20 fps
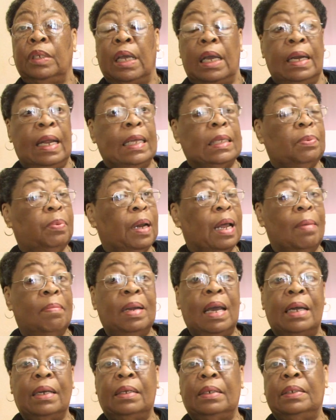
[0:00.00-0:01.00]
And that's what I'm
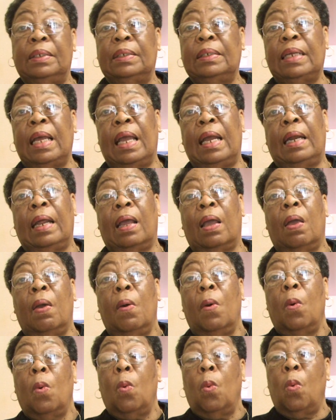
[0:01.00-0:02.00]
not understanding.
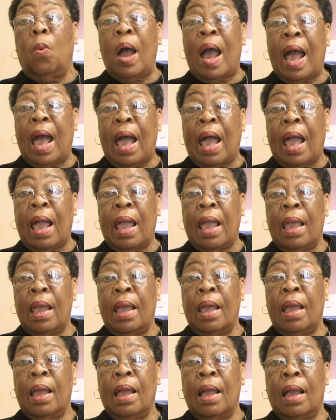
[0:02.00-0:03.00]
Why
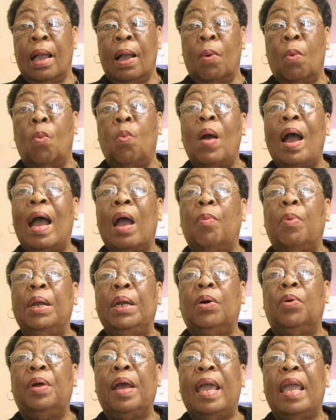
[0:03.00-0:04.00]
why we
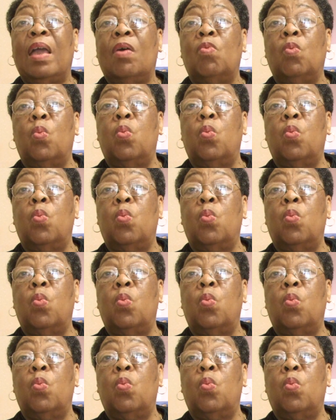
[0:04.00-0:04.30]
don't have